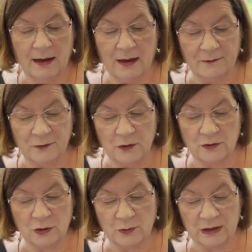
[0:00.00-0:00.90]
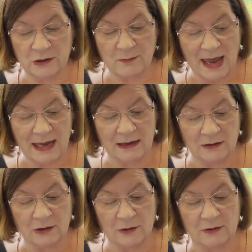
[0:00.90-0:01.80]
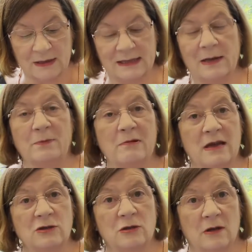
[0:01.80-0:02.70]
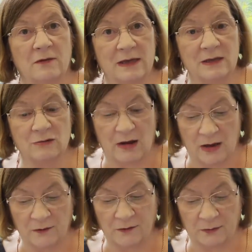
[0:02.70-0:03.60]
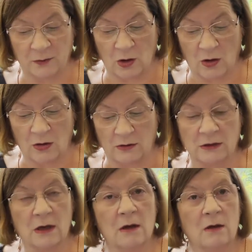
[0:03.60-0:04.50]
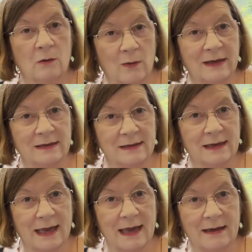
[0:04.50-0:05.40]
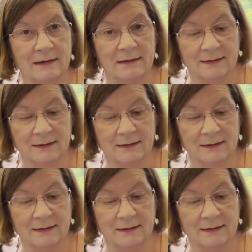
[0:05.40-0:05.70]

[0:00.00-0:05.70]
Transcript: A future which may include the separation of Israel from God once again.